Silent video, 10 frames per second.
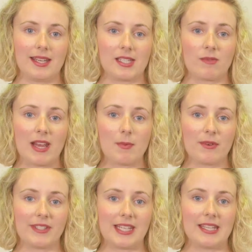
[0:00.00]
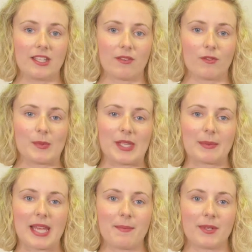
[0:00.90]
It's available for teaching from
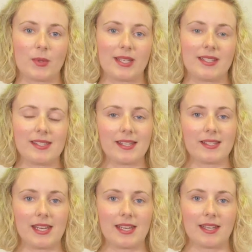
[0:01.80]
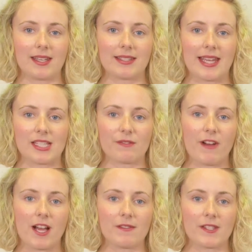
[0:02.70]
September 2016 and contains
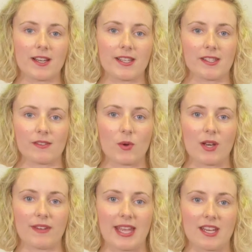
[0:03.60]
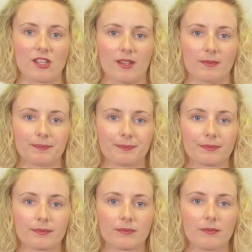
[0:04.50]
5 sizes of qualification:
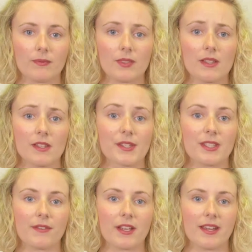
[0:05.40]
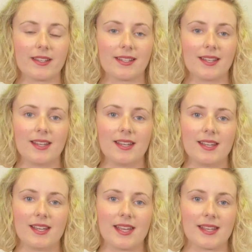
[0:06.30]
the certificate,
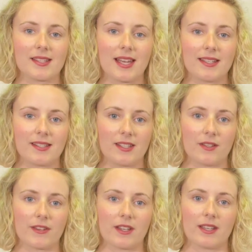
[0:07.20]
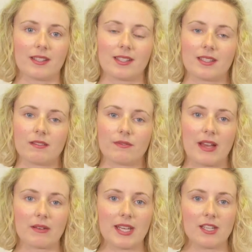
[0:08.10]
extended certificate,
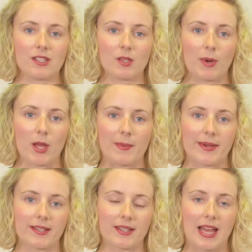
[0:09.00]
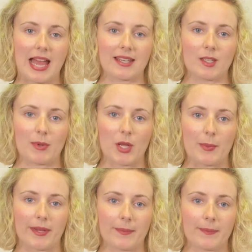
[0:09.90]
foundation diploma and
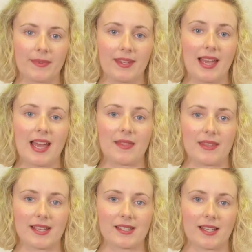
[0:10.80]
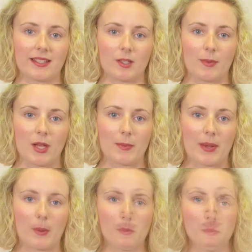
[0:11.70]
diploma, and the extended diploma.